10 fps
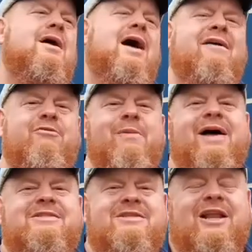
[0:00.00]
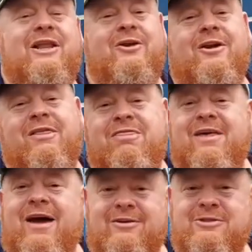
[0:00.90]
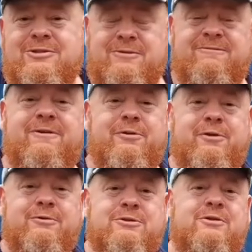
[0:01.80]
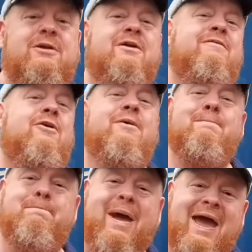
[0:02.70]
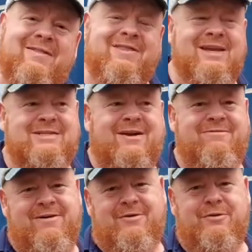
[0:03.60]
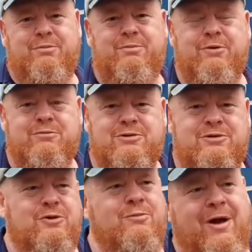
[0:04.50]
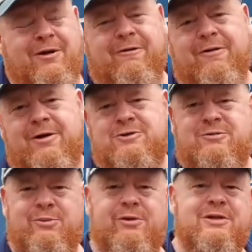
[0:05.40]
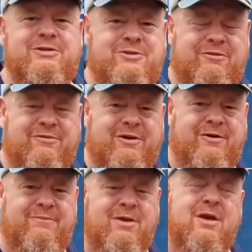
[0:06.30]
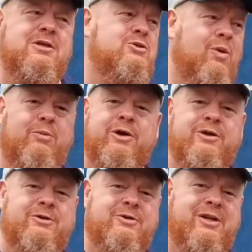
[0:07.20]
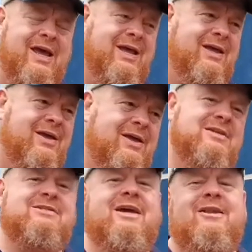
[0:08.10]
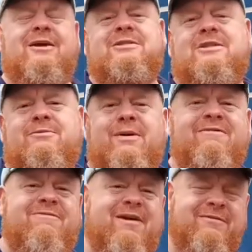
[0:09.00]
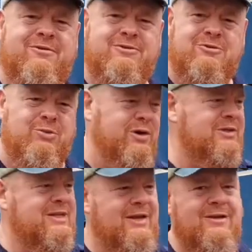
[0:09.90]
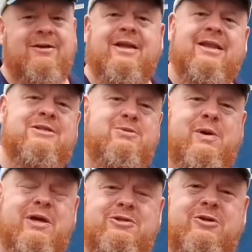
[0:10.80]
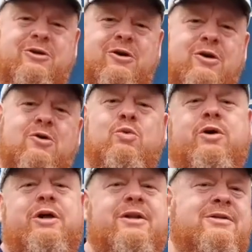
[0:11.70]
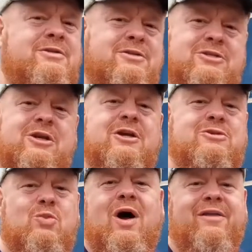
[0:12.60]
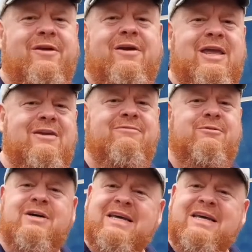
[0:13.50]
I've amassed literally thousands of photos of all the bad things I've found on boats during my career as a Marine surveyor. So what we're going to do today is take a look at some of my favorites. We're going to take a look at each picture, we're going to discuss why they're evil,